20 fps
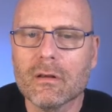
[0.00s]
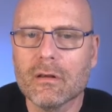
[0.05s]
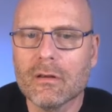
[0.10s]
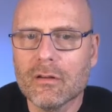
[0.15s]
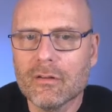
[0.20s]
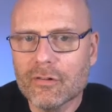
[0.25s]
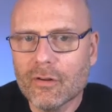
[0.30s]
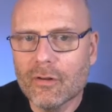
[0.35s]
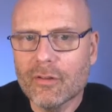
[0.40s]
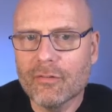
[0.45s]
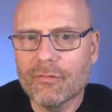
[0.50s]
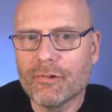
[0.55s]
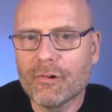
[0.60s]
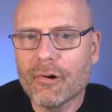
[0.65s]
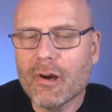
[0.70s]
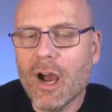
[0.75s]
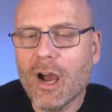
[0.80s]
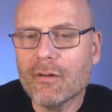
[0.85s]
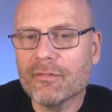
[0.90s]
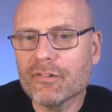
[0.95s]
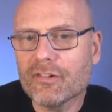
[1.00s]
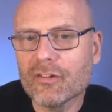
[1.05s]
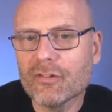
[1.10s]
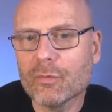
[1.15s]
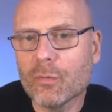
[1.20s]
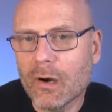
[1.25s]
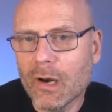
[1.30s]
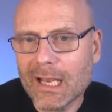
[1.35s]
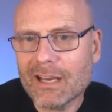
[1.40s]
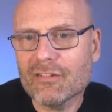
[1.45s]
So the three officers
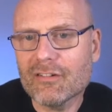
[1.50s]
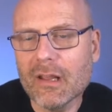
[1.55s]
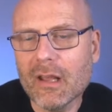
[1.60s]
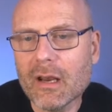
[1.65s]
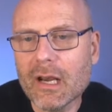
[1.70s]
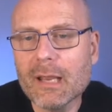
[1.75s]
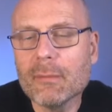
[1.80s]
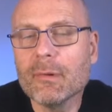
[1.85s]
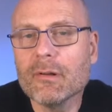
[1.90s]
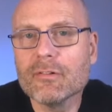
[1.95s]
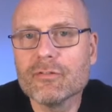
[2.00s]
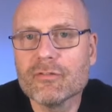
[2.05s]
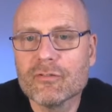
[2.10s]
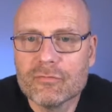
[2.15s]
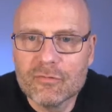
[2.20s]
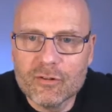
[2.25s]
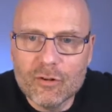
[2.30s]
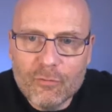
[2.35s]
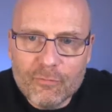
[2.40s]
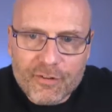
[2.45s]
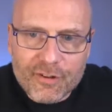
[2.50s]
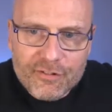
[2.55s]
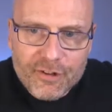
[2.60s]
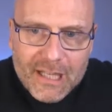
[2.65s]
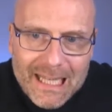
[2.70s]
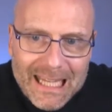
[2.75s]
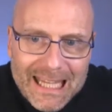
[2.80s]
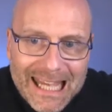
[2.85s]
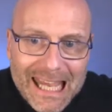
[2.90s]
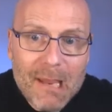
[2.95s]
were actually unable to
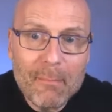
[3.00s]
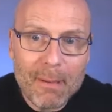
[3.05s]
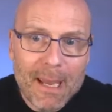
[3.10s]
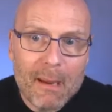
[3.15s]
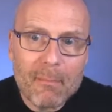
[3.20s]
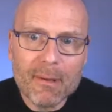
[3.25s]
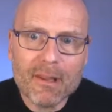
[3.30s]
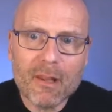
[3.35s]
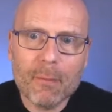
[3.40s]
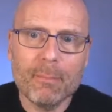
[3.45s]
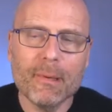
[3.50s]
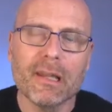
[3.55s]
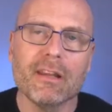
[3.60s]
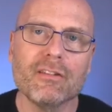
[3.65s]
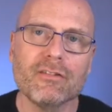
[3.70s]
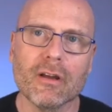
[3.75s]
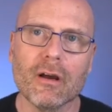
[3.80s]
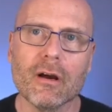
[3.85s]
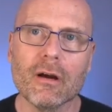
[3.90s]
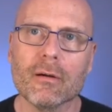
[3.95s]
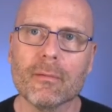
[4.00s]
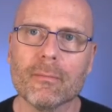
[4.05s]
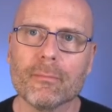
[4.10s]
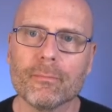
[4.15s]
physically keep him in the police car.